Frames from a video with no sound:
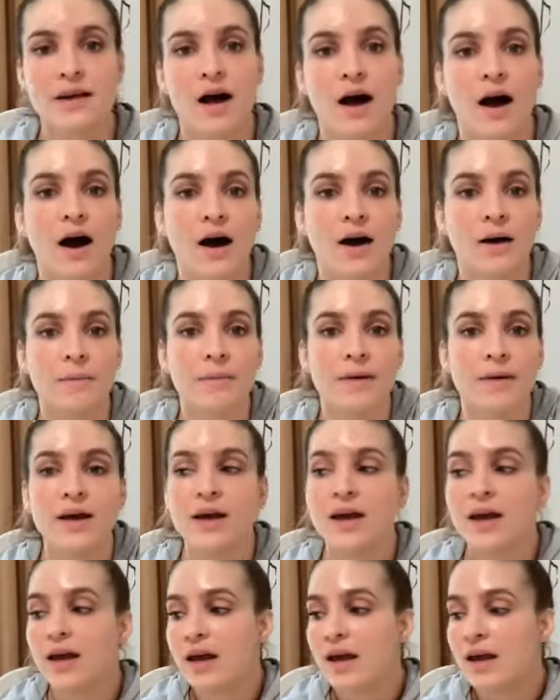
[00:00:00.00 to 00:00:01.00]

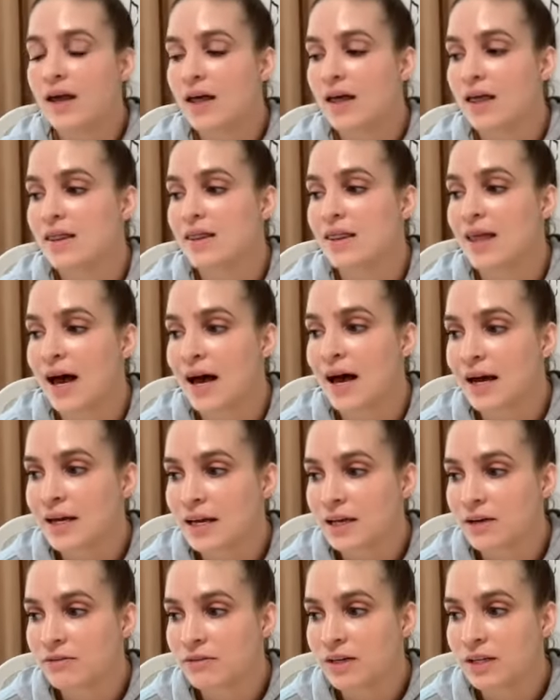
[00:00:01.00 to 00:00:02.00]
that
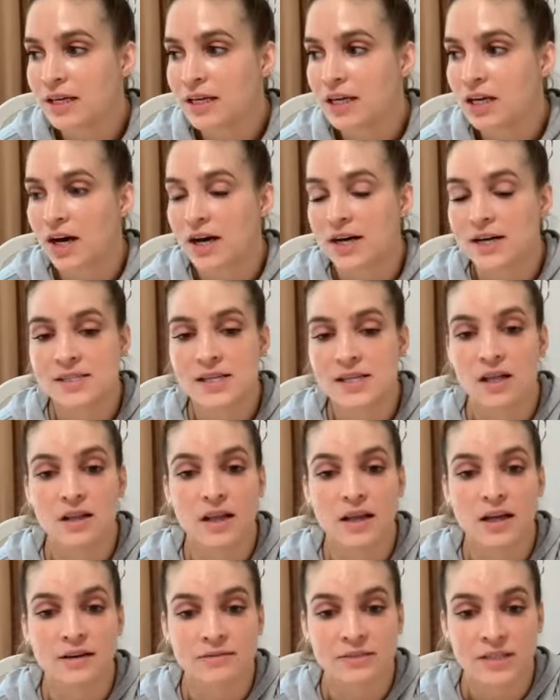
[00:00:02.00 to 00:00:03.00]
can really cause a lot of